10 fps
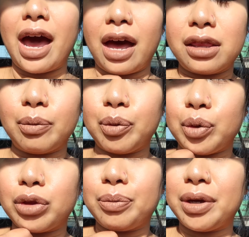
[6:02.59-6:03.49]
at the
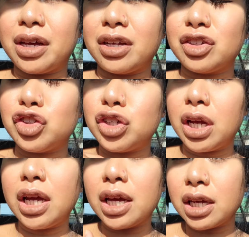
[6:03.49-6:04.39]
booth because
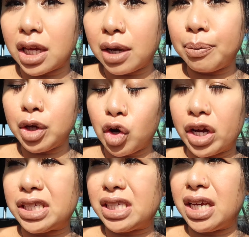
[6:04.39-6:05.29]
she can be
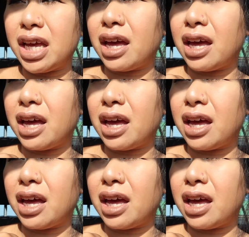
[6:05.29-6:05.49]
crazy,